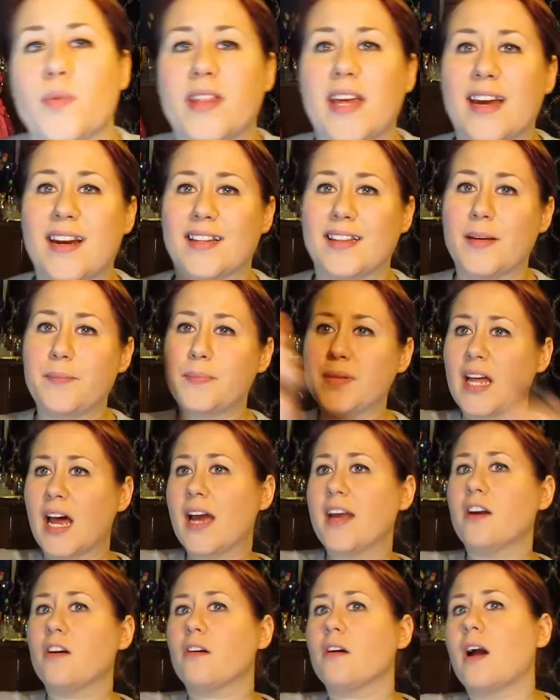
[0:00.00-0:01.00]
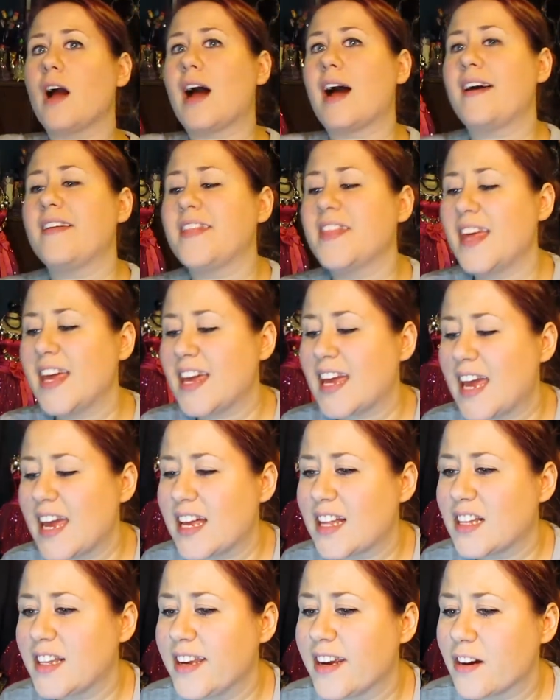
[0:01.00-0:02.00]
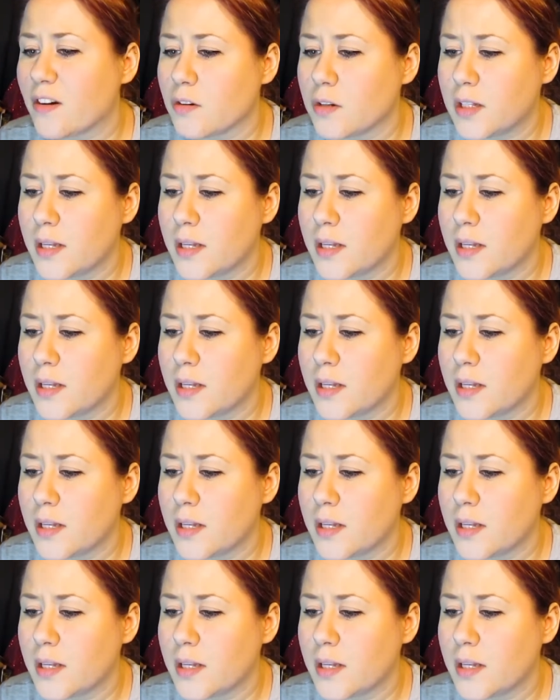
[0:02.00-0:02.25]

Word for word: without a lip liner. I think a clear